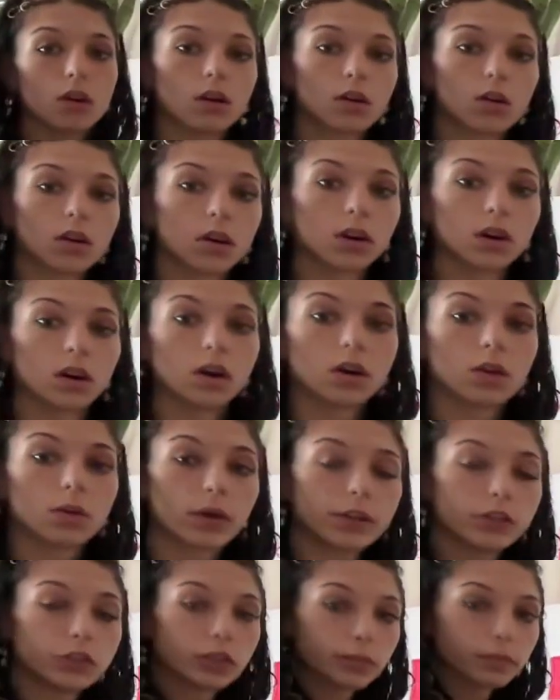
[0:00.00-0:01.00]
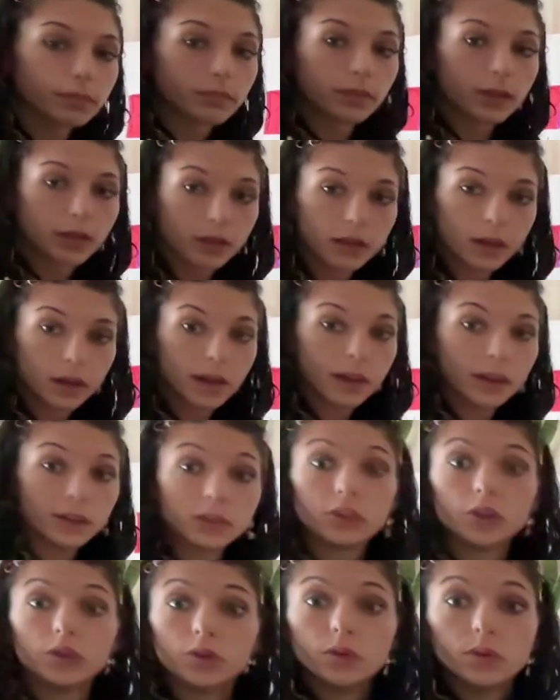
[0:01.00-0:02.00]
our equation,
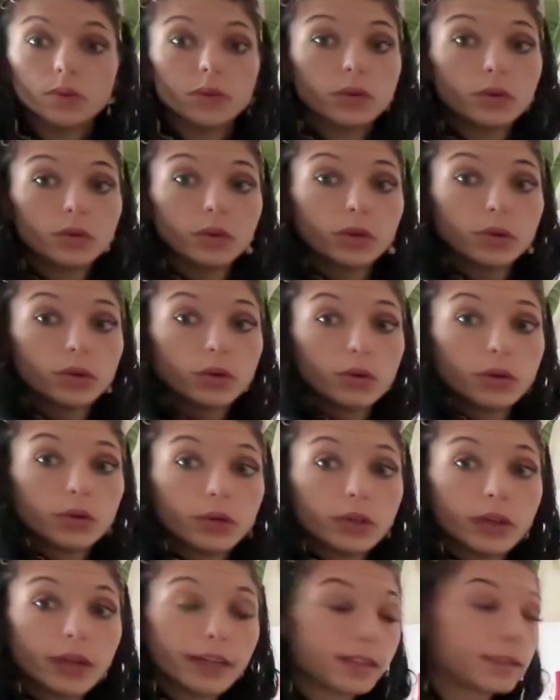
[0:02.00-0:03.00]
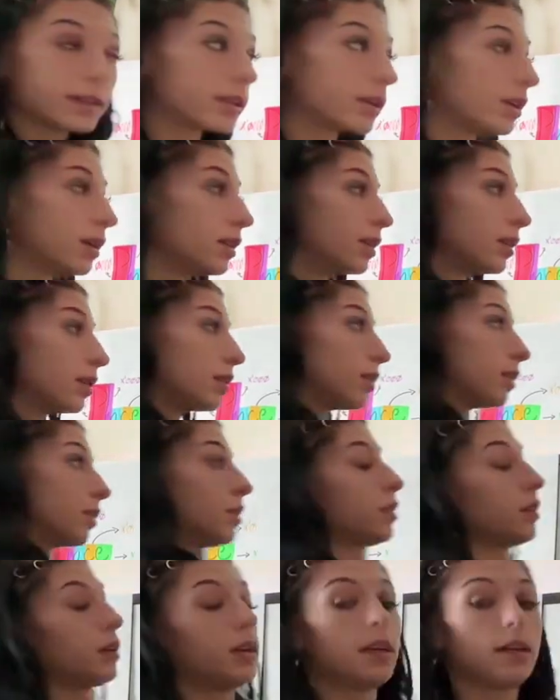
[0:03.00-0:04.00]
into its
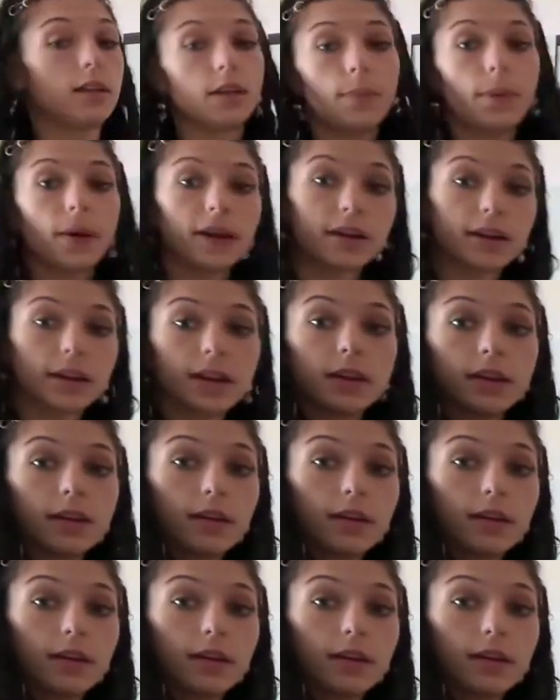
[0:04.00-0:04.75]
independent